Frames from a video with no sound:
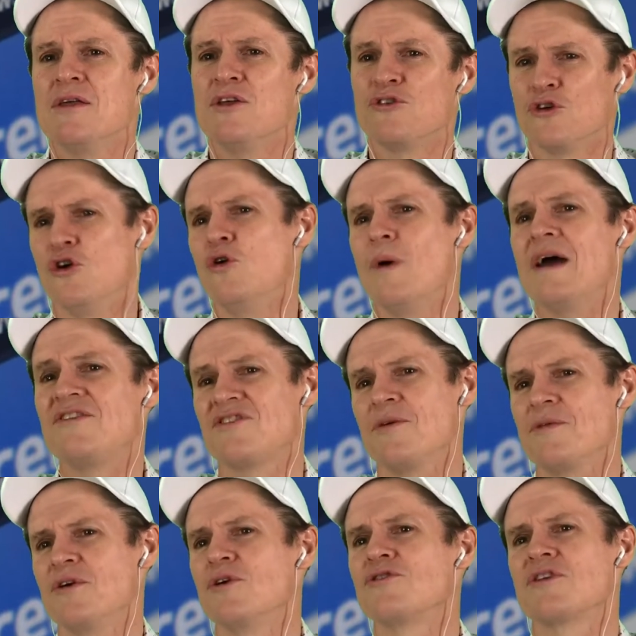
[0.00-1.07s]
There's always
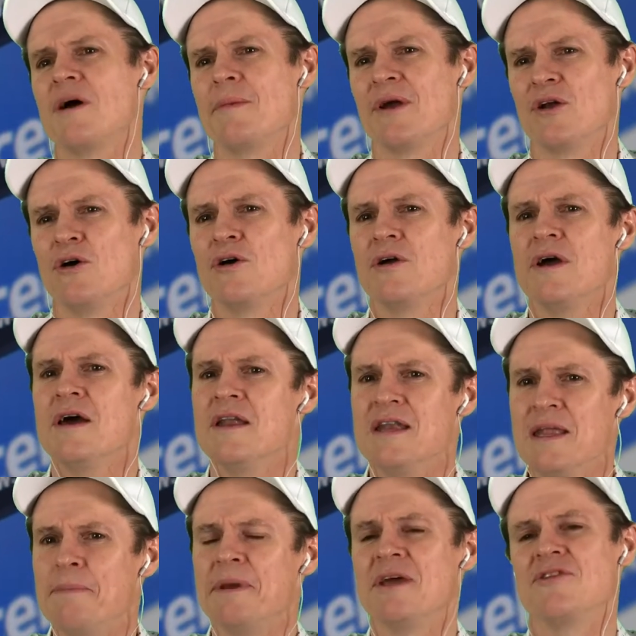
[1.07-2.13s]
something else coming along,
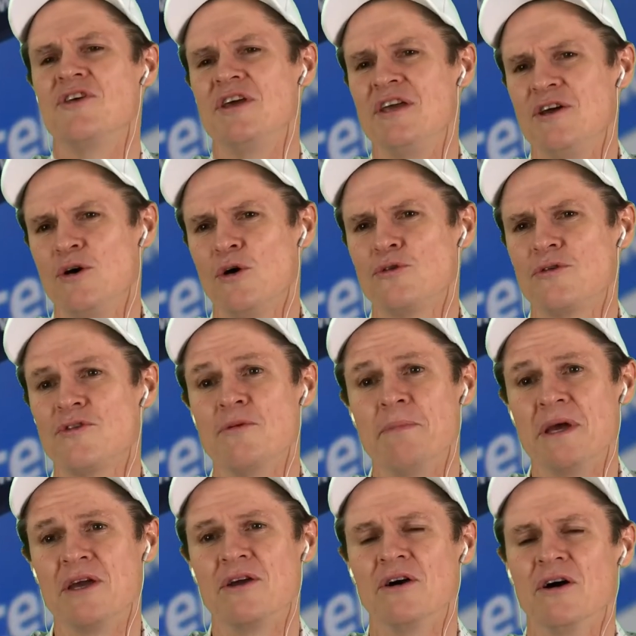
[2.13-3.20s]
nipping at the heels of the
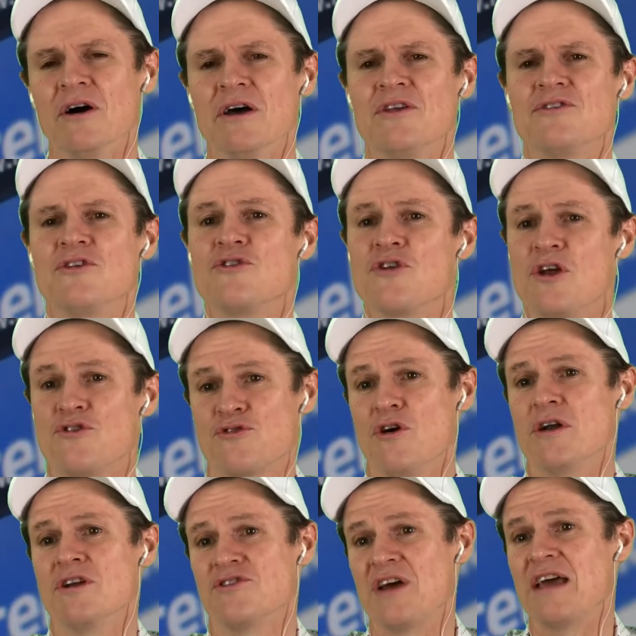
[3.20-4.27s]
big guys and
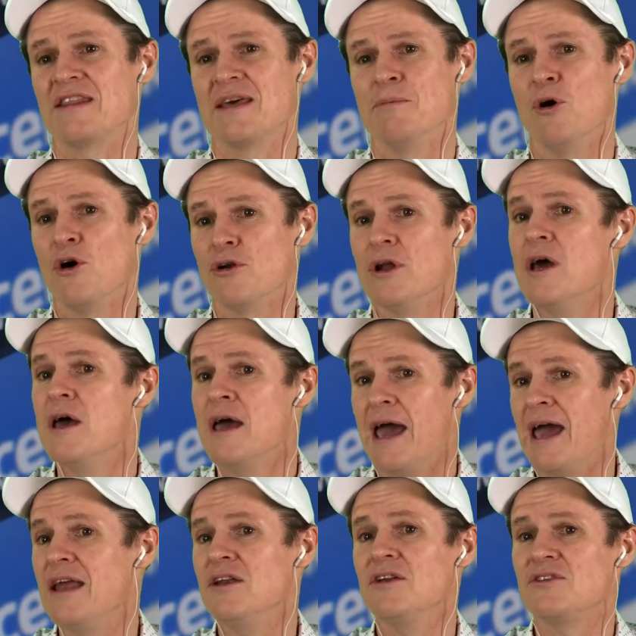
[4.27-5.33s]
trying to take them on.
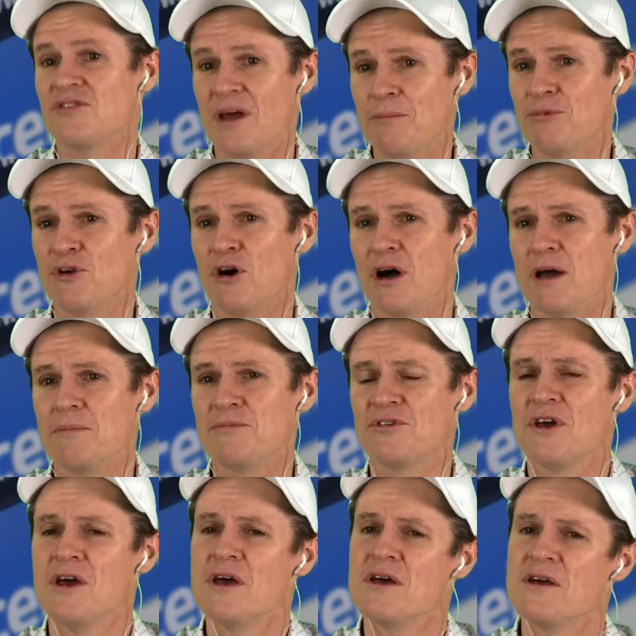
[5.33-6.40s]
And sometimes
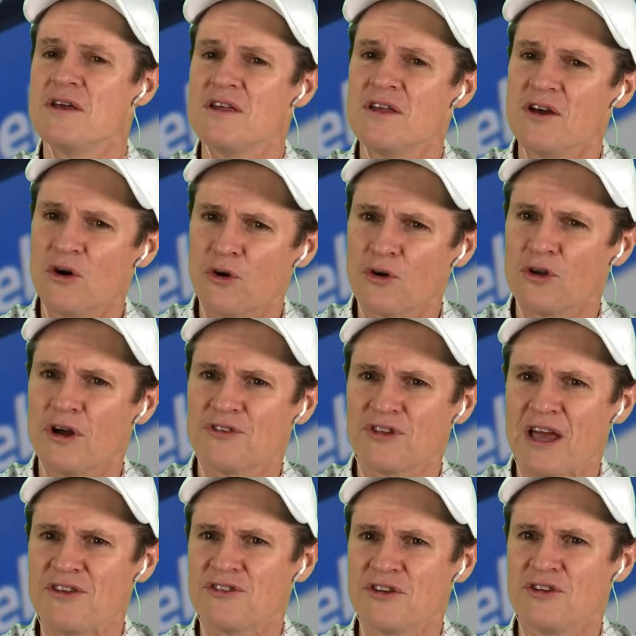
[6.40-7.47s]

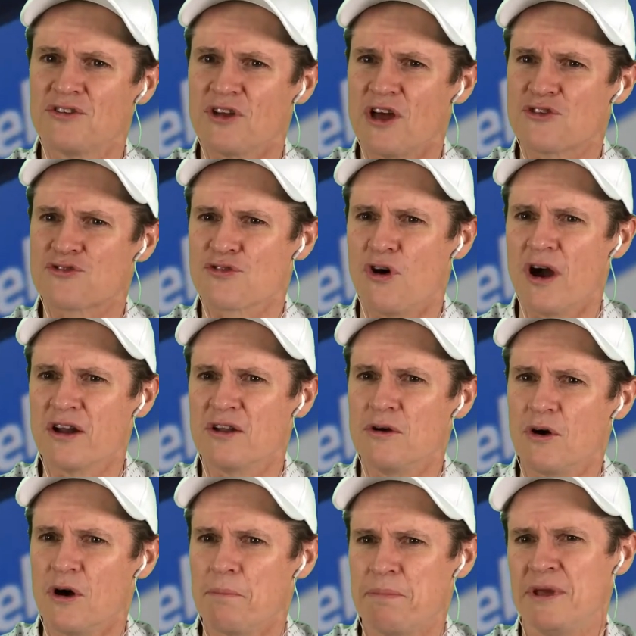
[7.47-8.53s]
organisations are trying
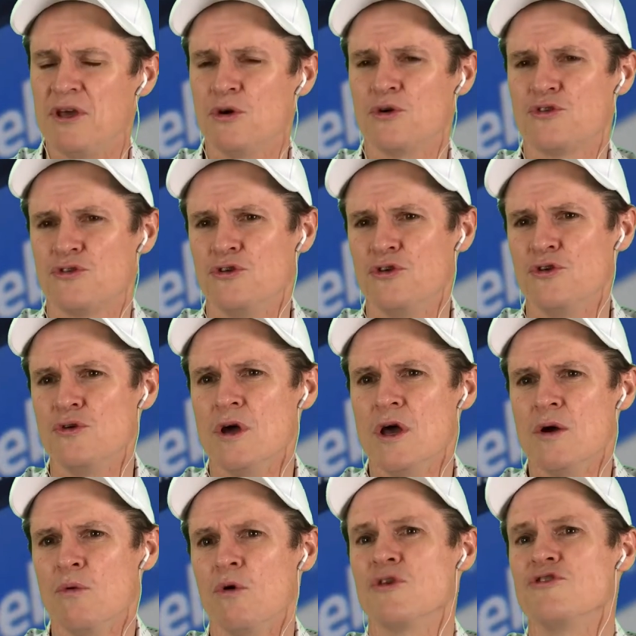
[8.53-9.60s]
to appeal to
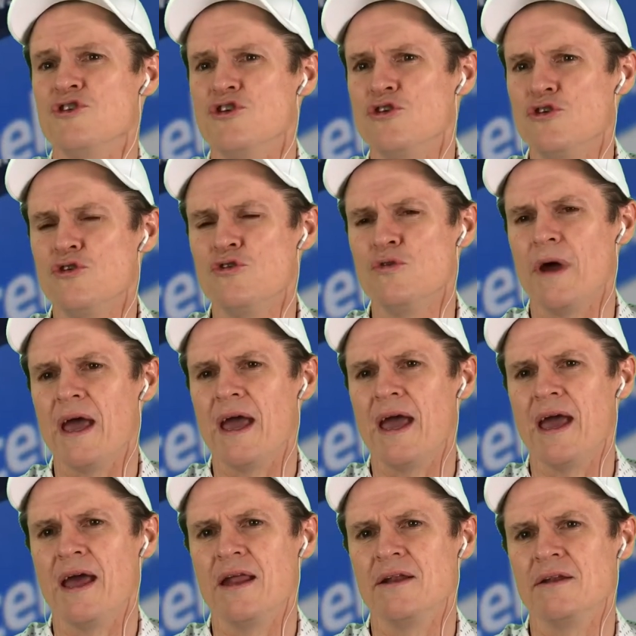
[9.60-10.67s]
what's new
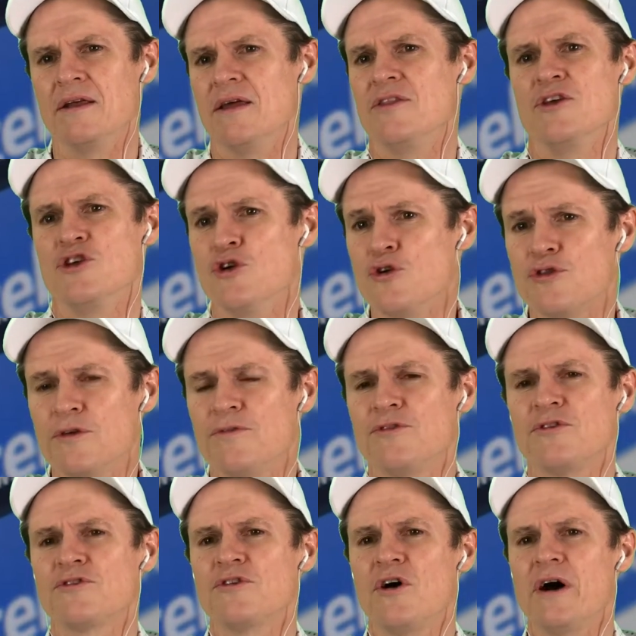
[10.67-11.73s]
and the youth of
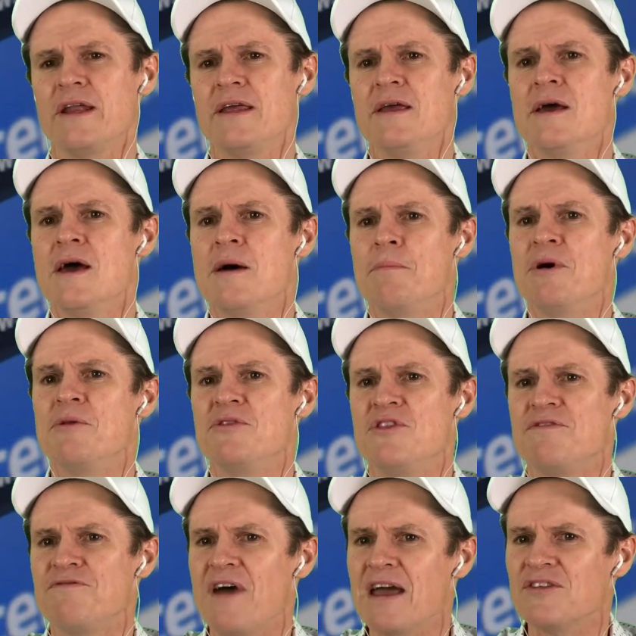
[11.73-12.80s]
society, but
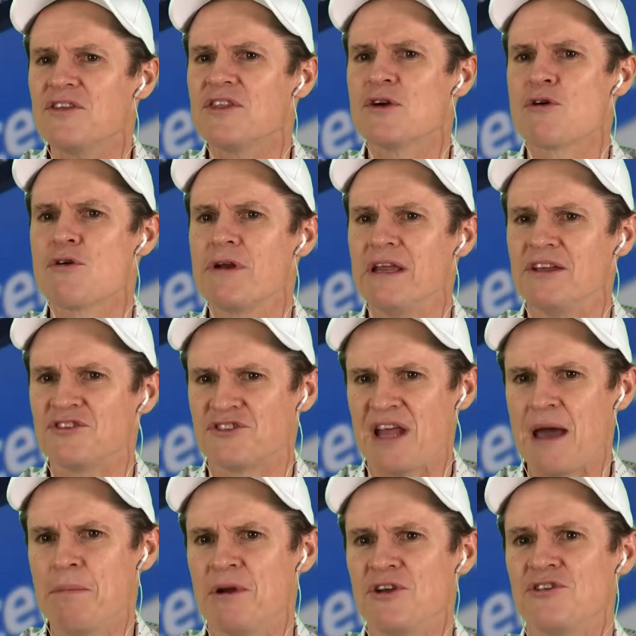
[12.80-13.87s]
the fact that they're already
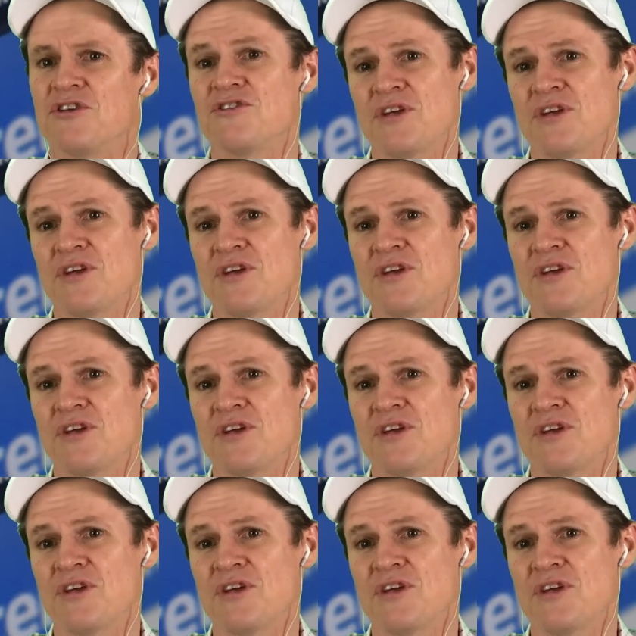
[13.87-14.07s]
established